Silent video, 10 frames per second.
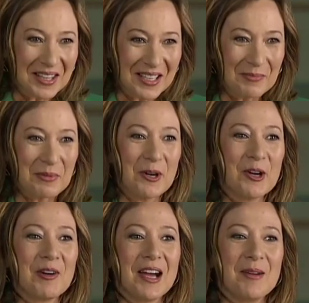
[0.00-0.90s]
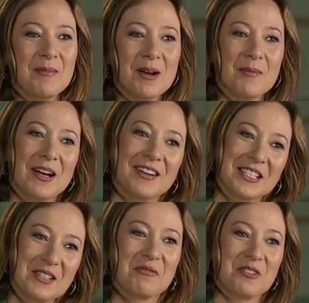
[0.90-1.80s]
that program about
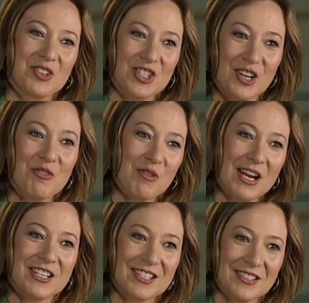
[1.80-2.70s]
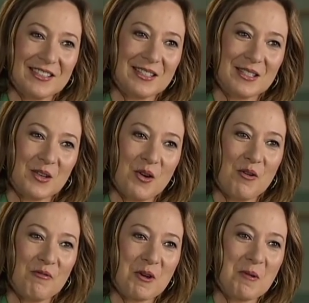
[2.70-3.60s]
different generations of